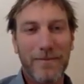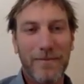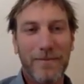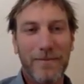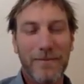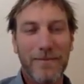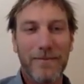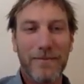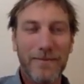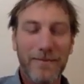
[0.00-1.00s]

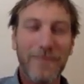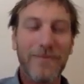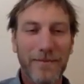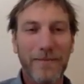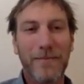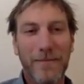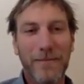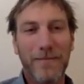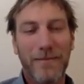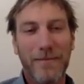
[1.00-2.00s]

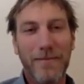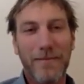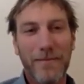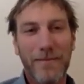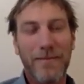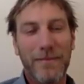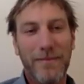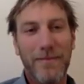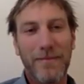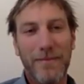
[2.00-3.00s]

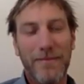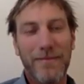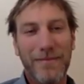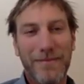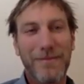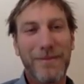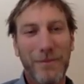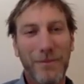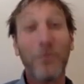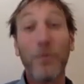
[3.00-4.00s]

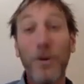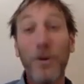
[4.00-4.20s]
(not speaking)